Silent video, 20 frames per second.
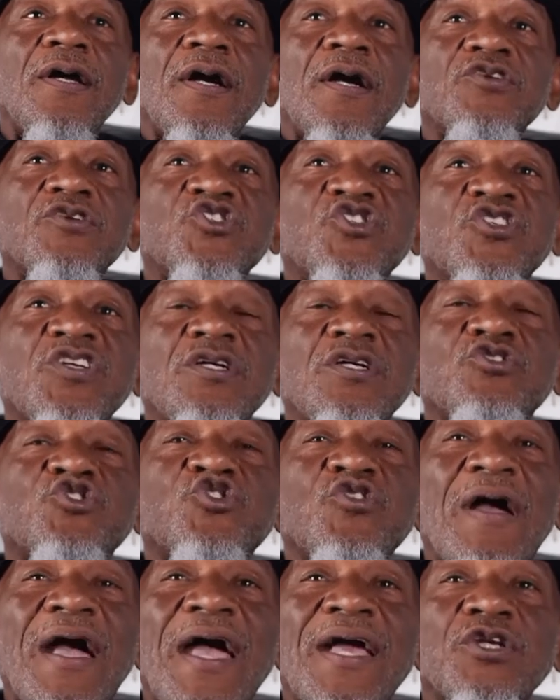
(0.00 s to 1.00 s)
Still
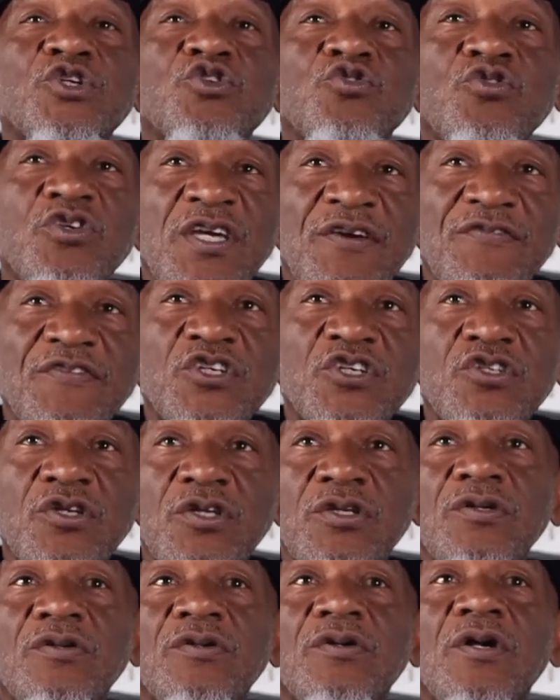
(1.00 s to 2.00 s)
trying to give it to
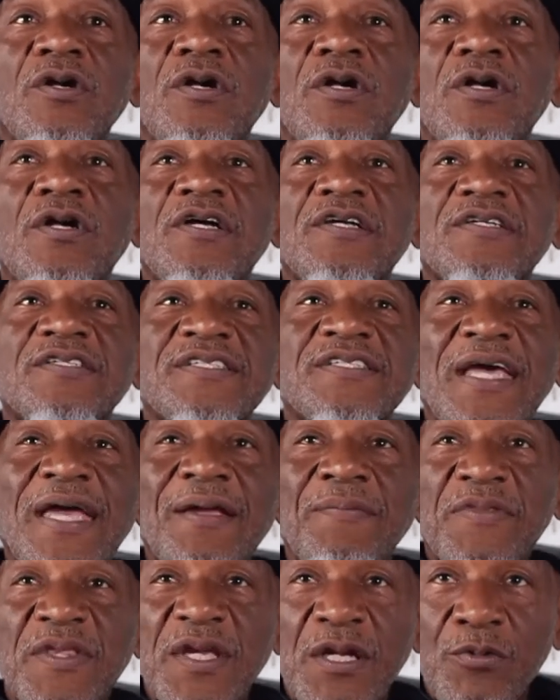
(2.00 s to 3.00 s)
you.
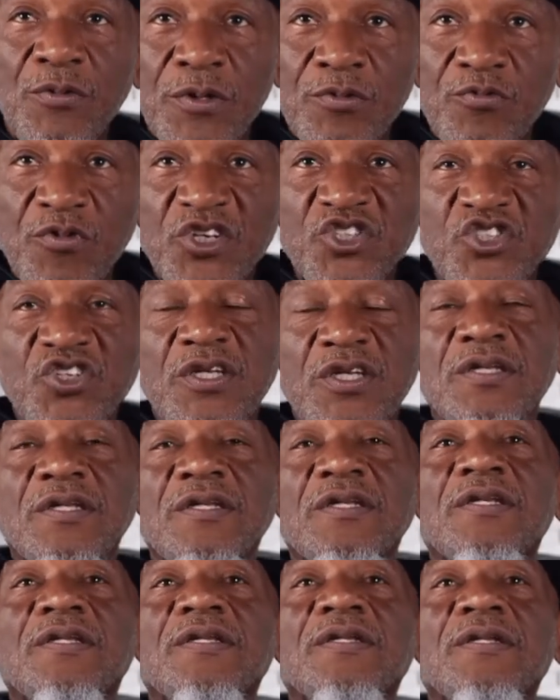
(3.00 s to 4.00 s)
Same thing with Richard.
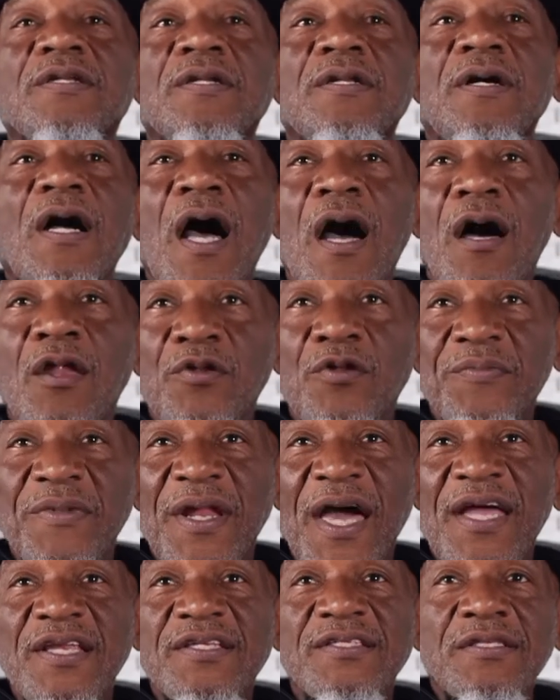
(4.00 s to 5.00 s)
Harlem
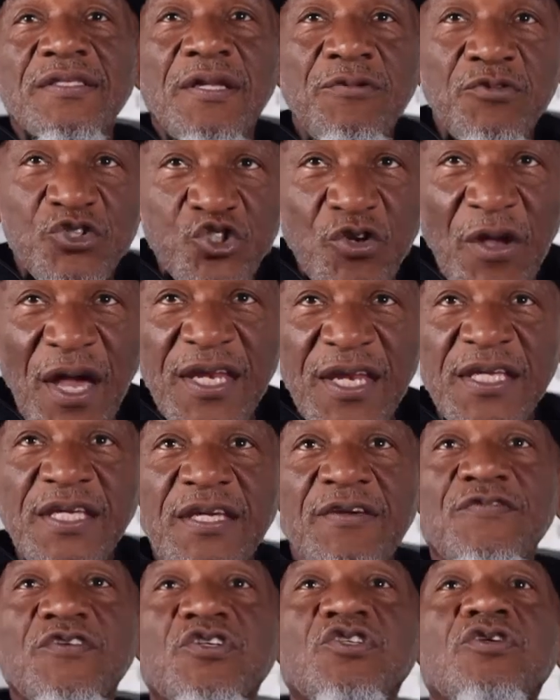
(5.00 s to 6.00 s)
Nights, he was trying to
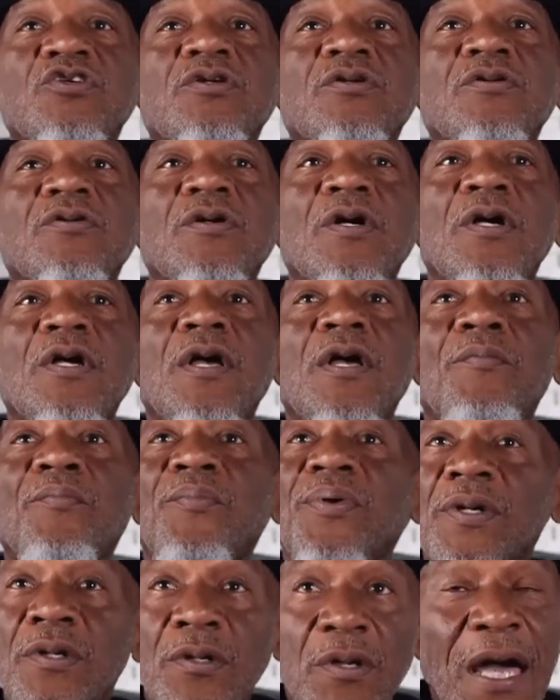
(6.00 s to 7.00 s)
give it to you.
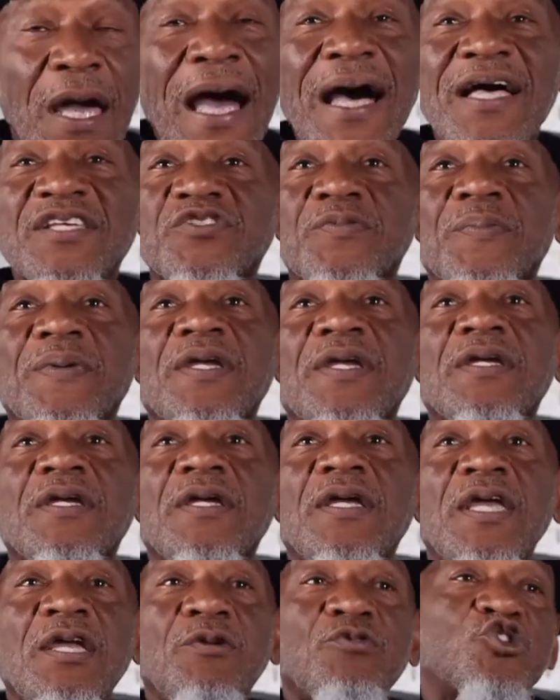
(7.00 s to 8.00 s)
Bill Cosby,
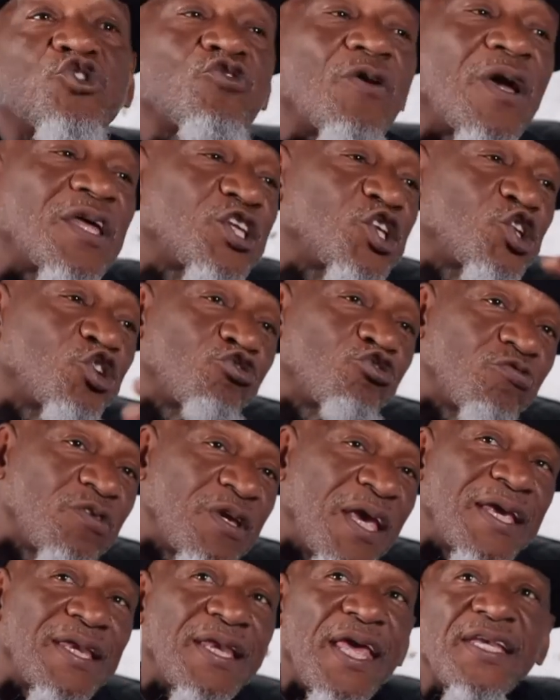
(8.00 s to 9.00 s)
he was trying to
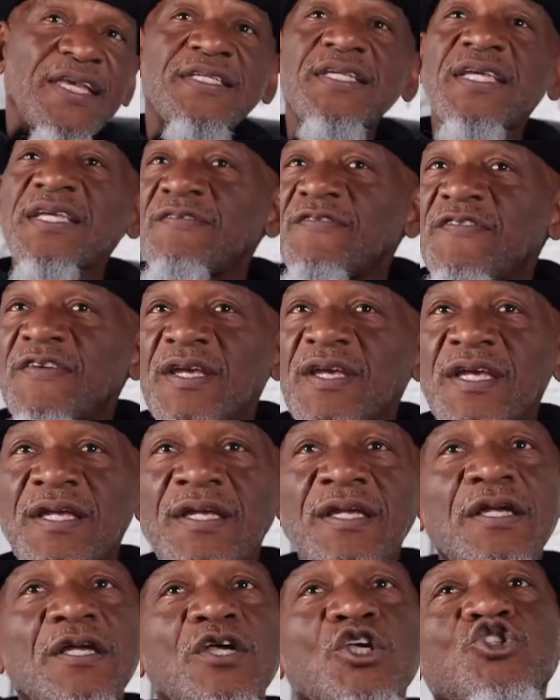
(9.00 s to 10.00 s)
create a TV
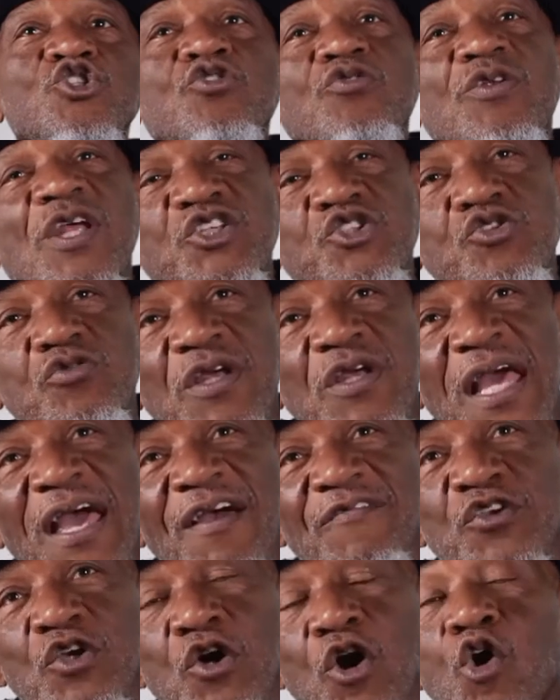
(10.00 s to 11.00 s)
so that you could
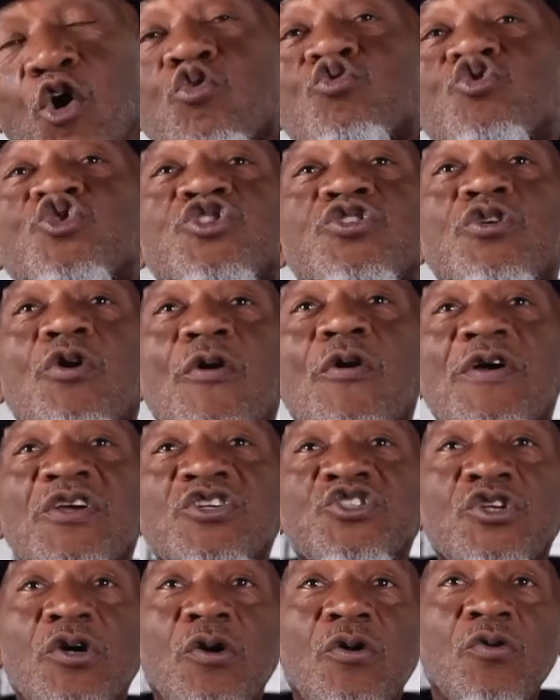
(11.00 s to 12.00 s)
have your own
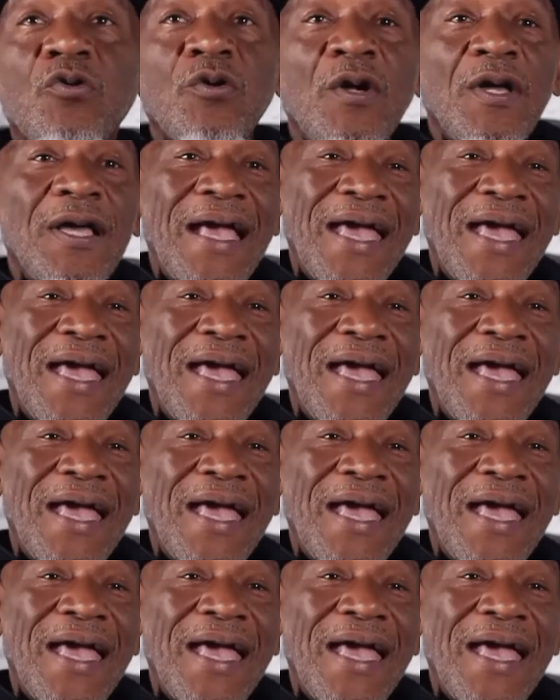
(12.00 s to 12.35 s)
stories told.